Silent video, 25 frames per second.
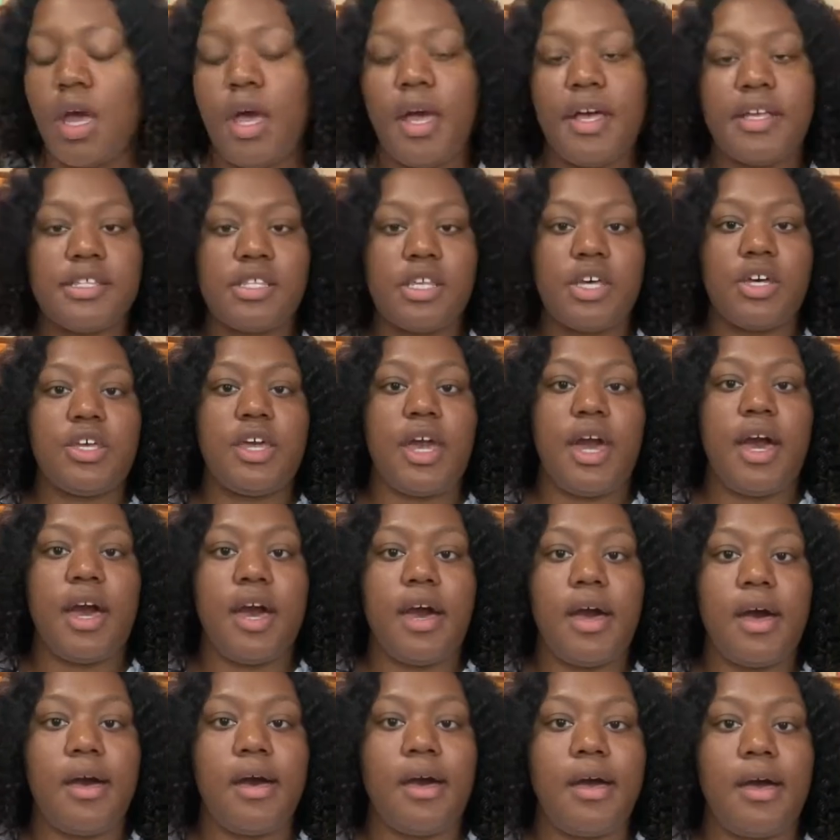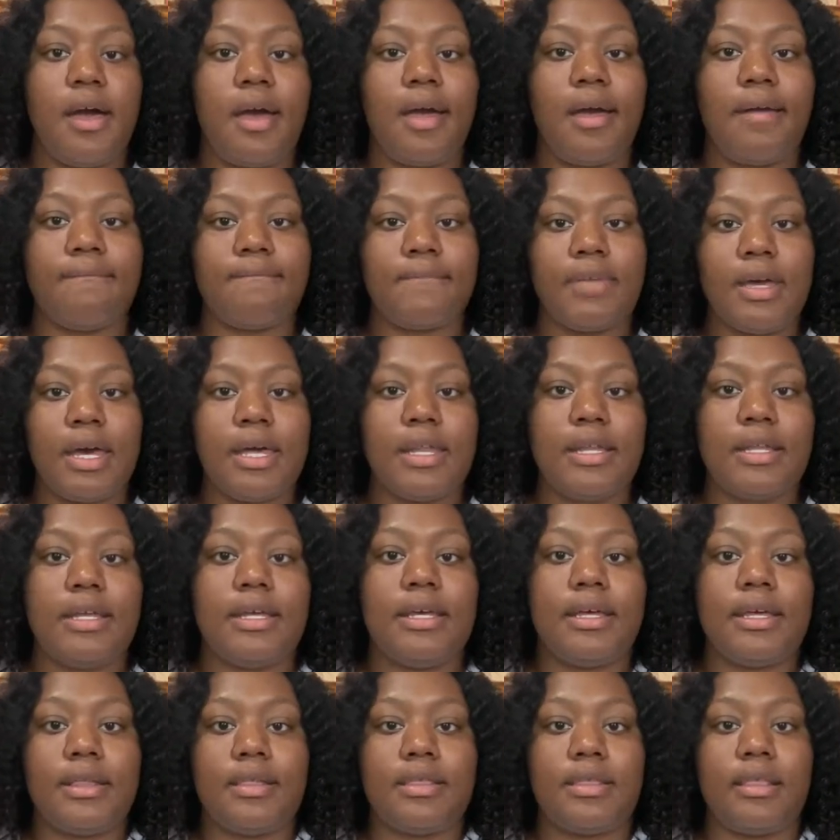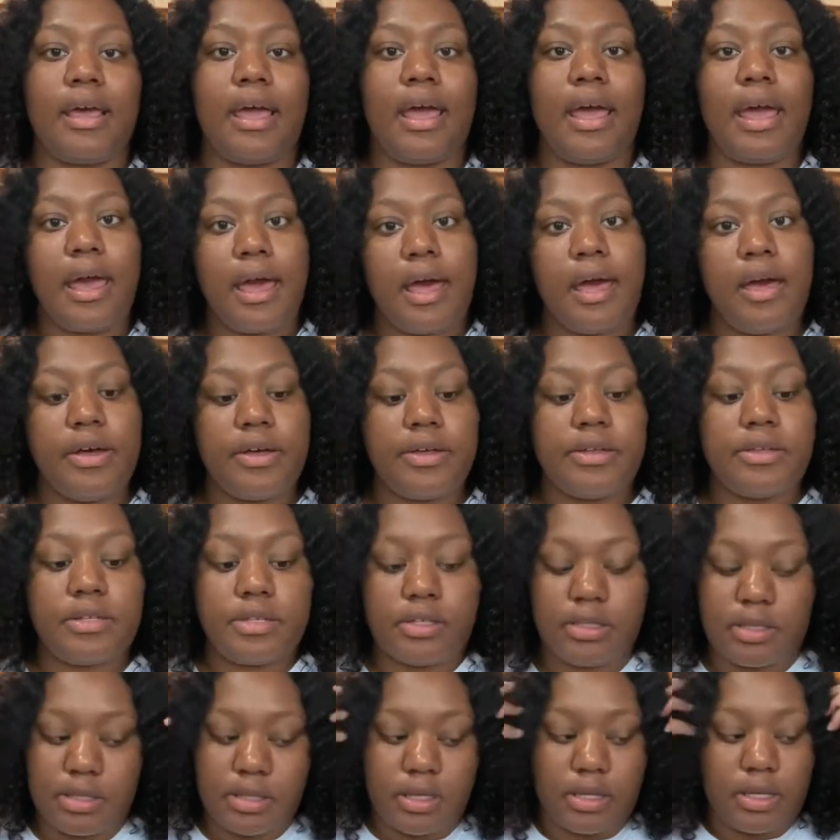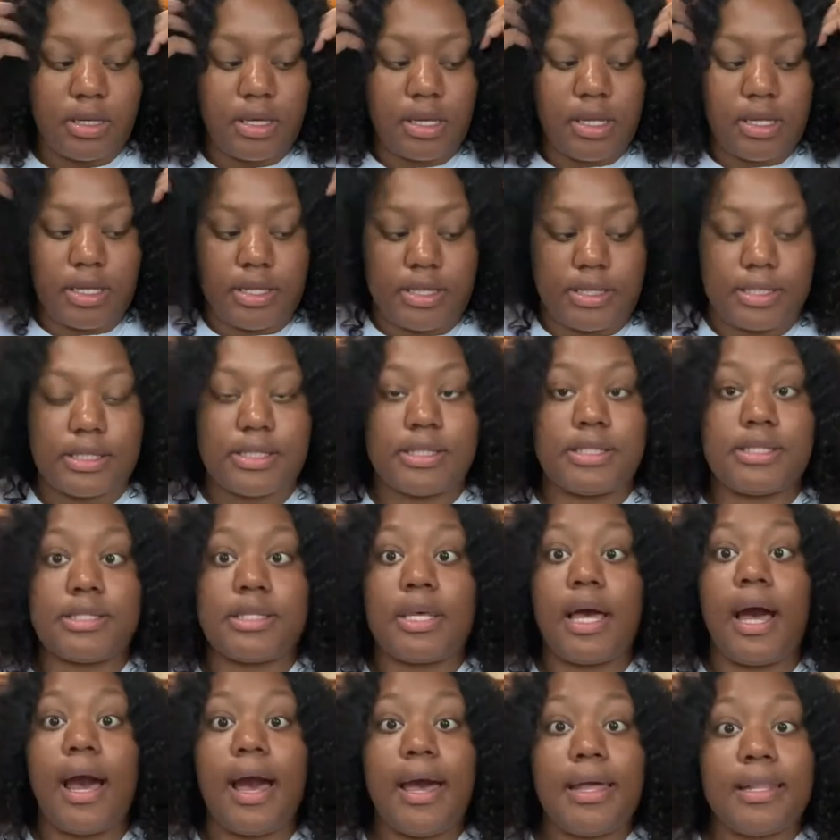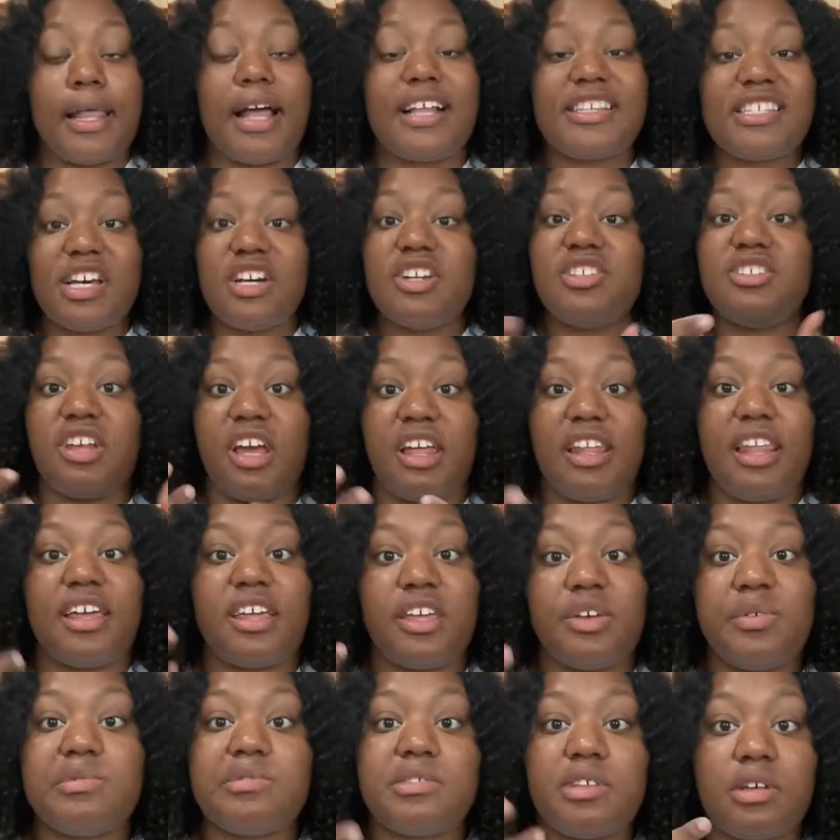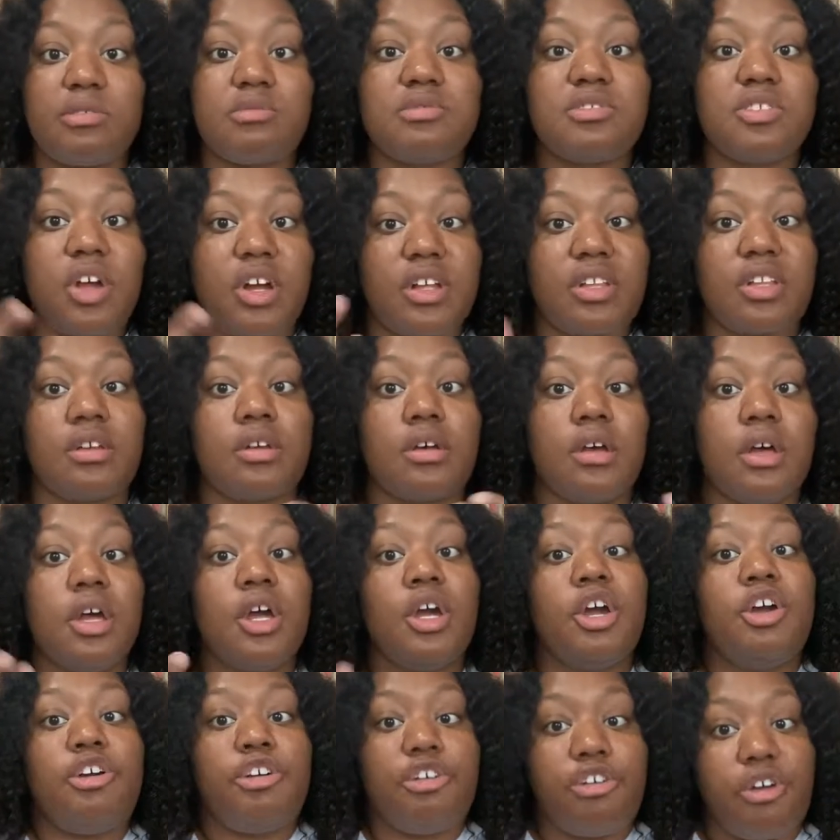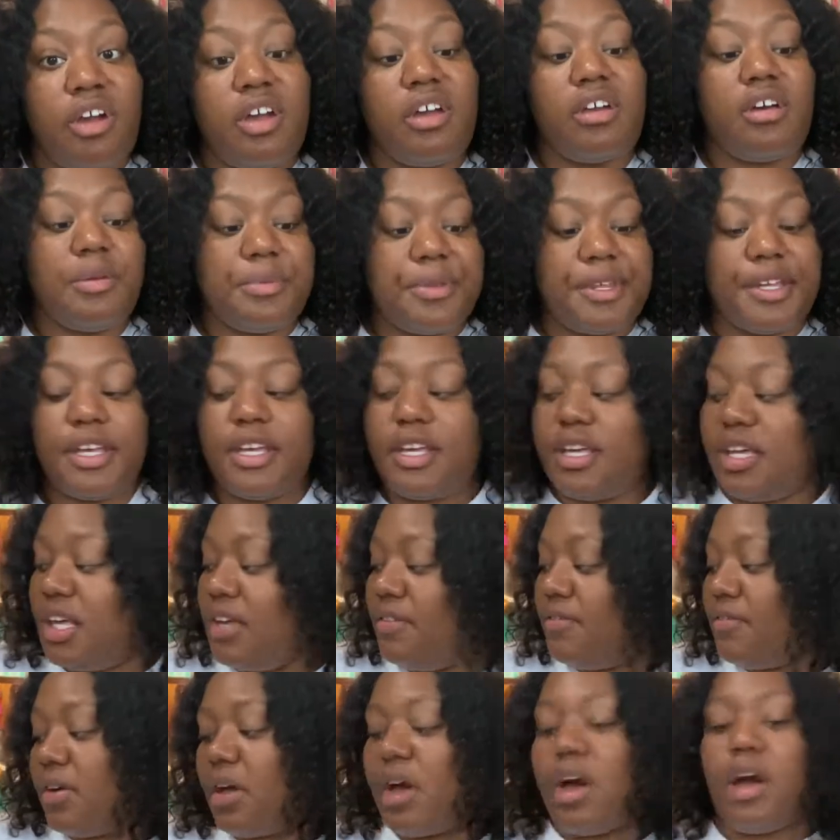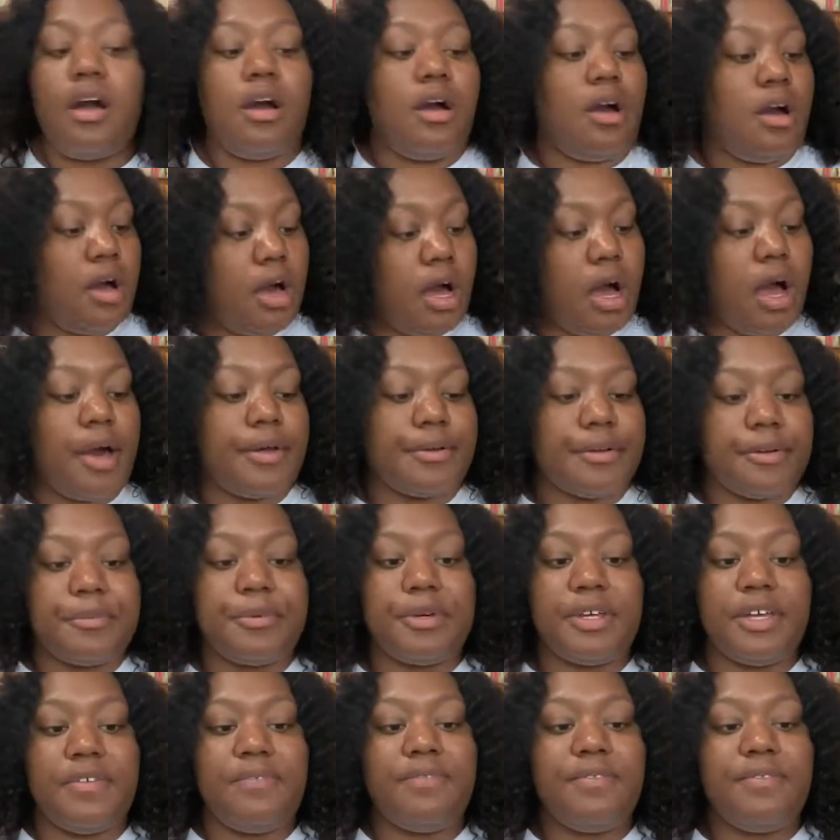So, y'all, I'm finally in the house. It is hot. I told y'all, like, it was gonna start to crank up to get even hotter. But it